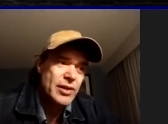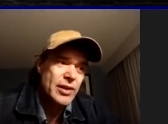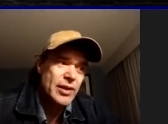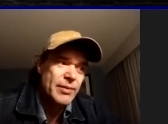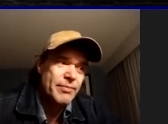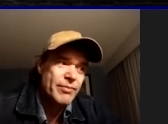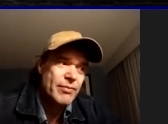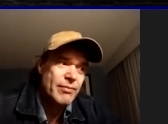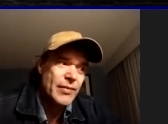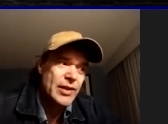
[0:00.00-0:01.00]
the
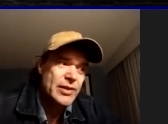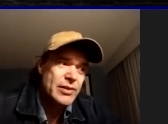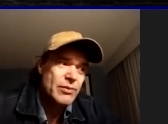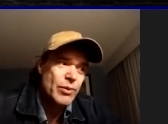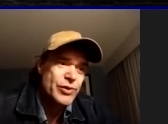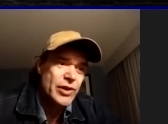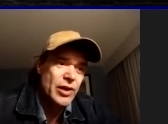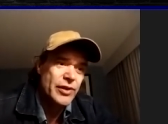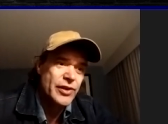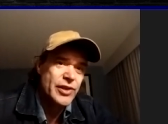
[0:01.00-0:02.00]
what would you
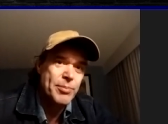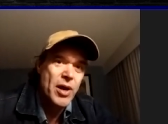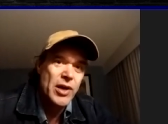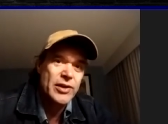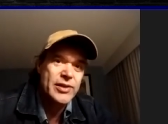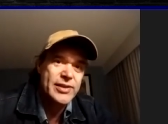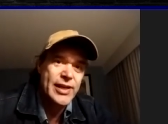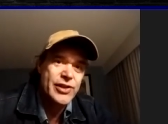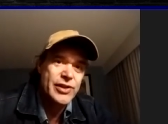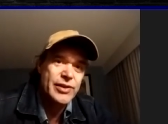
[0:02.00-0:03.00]
call it? The
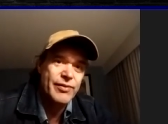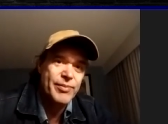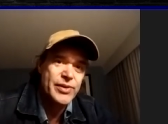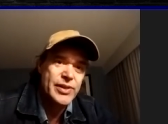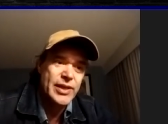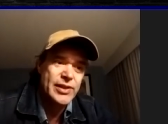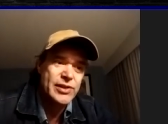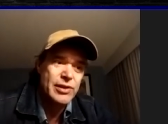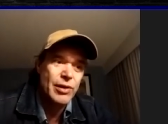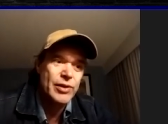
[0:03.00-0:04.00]
democratization of music
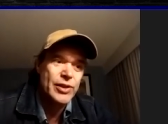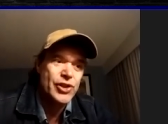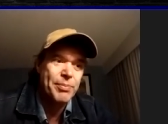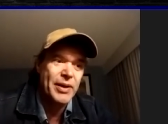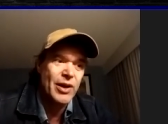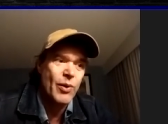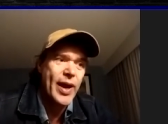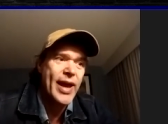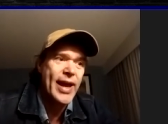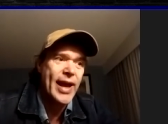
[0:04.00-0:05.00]
is slowly chipping
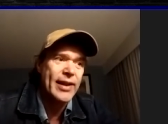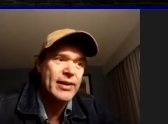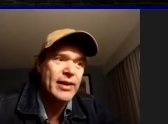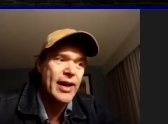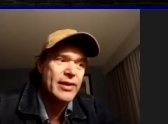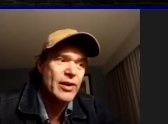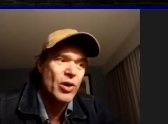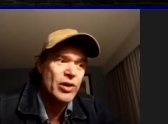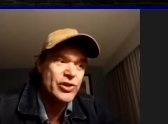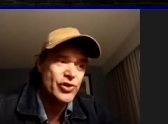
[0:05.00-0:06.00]
away at at
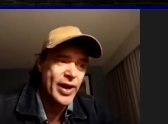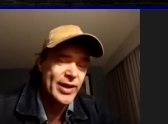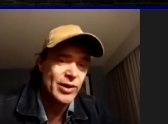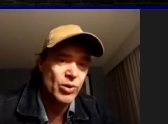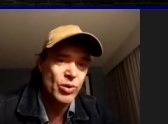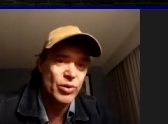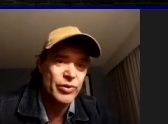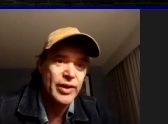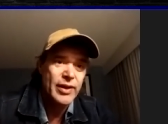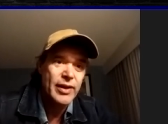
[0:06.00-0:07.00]
the
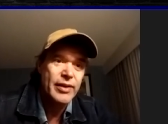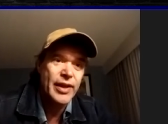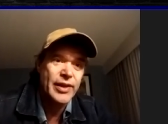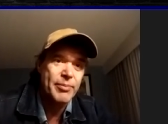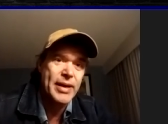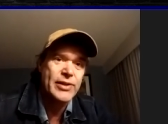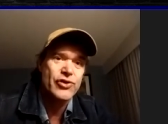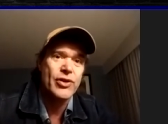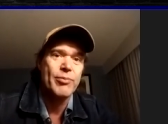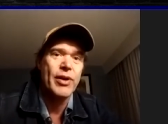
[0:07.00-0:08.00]
stranglehold that the
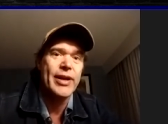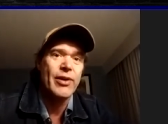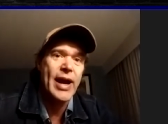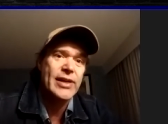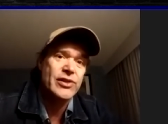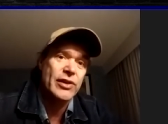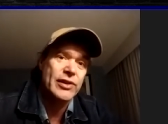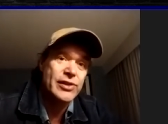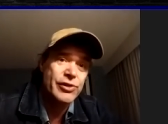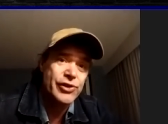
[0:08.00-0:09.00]
mainstream radio has
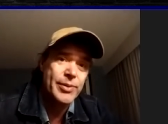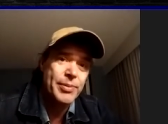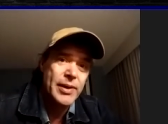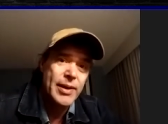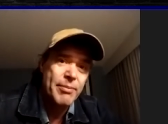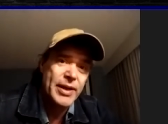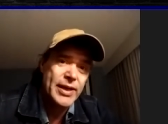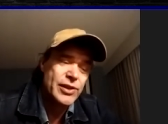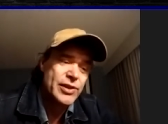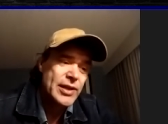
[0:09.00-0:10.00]
on listenership
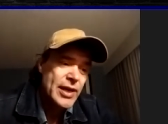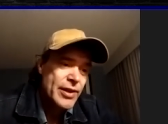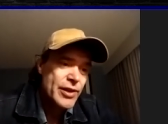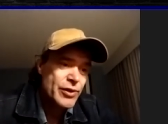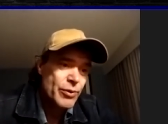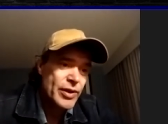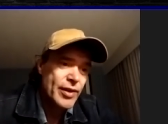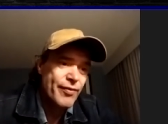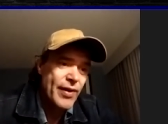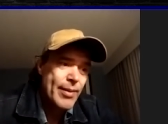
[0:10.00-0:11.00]
because there's there's a
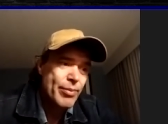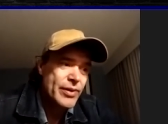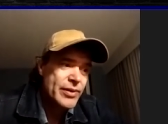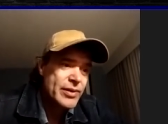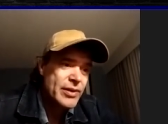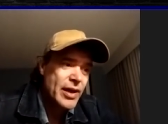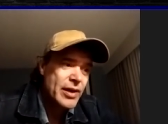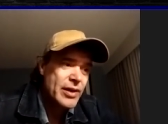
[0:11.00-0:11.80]
really vibrant